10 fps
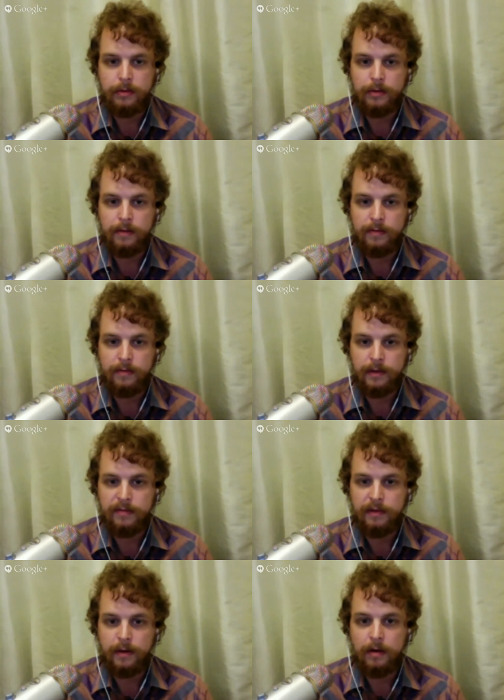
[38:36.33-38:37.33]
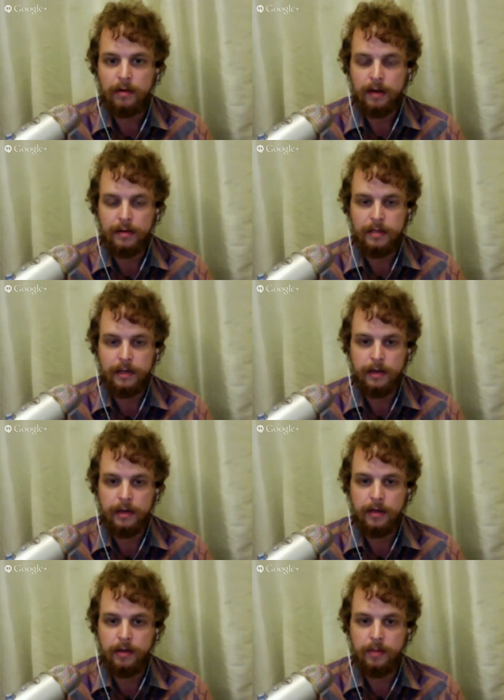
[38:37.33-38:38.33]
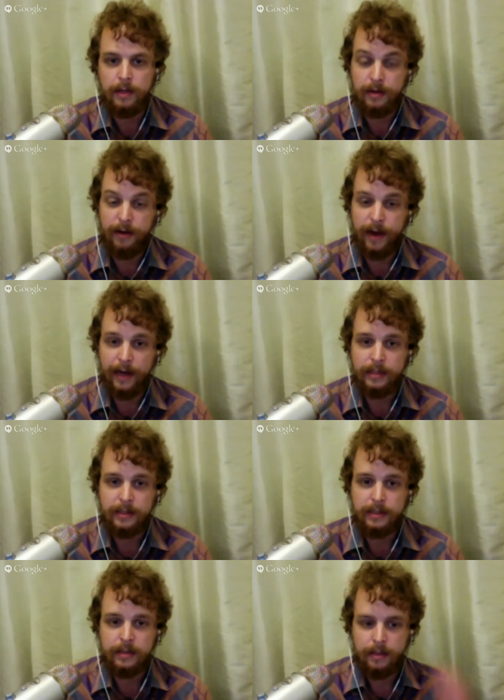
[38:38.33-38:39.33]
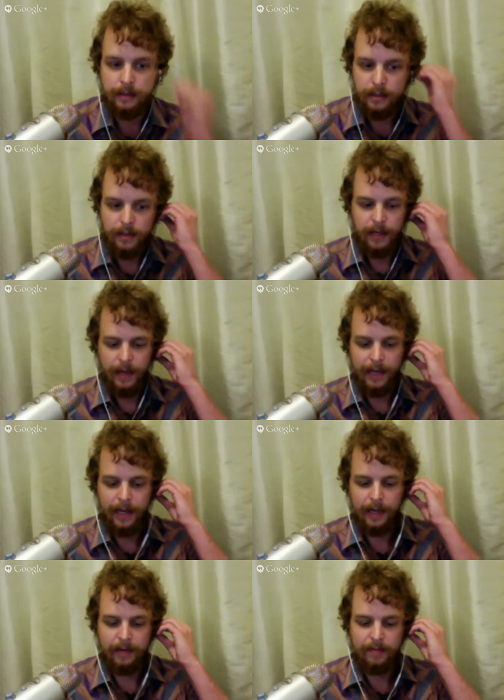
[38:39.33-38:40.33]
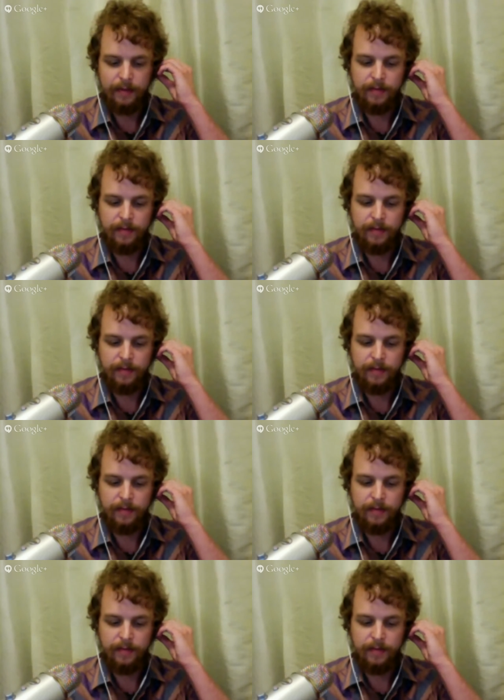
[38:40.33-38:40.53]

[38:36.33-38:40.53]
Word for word: of all voluntary human interaction, and if